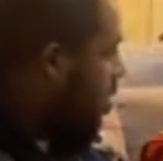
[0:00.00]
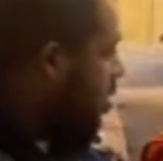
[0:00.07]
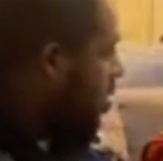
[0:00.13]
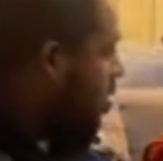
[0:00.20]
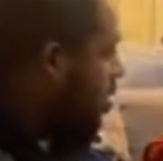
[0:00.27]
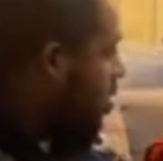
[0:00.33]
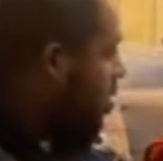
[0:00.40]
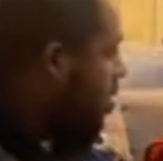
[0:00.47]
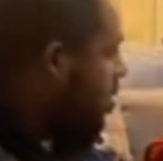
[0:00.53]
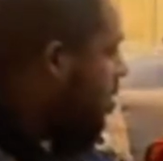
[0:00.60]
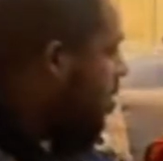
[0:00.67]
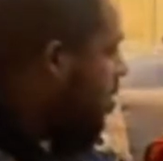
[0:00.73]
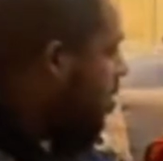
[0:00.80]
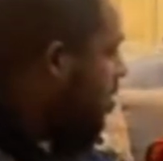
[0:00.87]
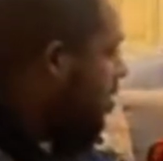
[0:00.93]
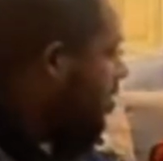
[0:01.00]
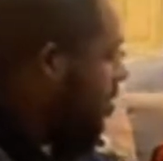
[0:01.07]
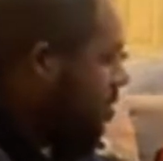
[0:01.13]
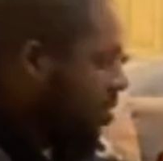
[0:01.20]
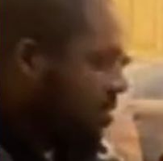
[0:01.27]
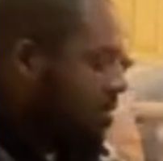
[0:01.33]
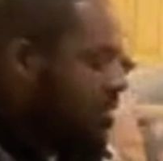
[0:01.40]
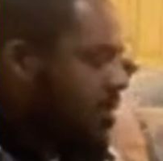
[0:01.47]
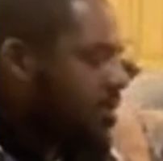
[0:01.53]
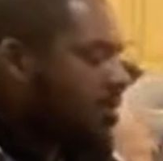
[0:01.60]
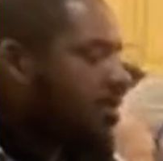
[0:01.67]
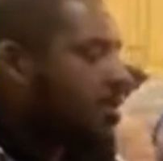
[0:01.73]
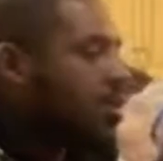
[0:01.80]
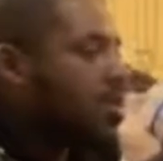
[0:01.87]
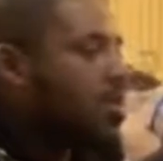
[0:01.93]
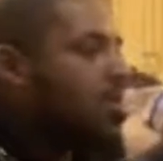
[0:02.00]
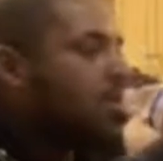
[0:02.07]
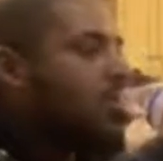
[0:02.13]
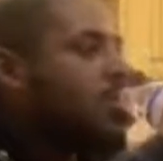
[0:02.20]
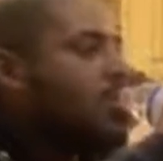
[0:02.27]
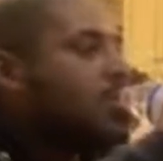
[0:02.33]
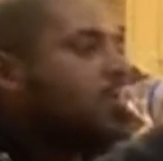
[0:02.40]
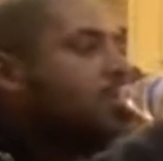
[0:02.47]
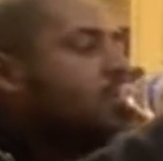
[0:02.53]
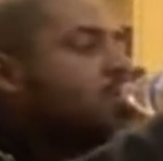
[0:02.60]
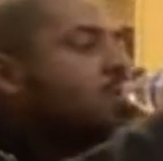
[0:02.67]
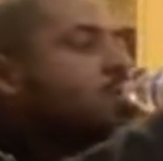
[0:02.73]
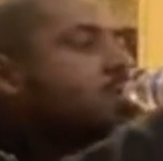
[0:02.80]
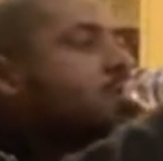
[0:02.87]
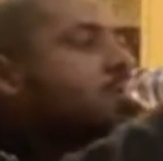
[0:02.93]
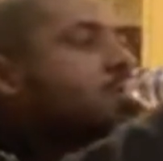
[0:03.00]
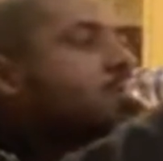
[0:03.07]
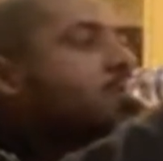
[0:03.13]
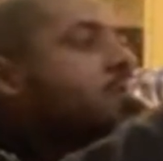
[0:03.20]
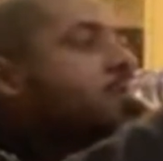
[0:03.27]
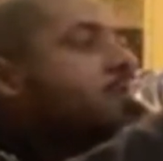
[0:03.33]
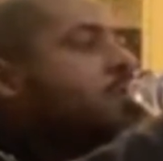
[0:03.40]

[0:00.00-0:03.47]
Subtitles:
the month that we're in is like,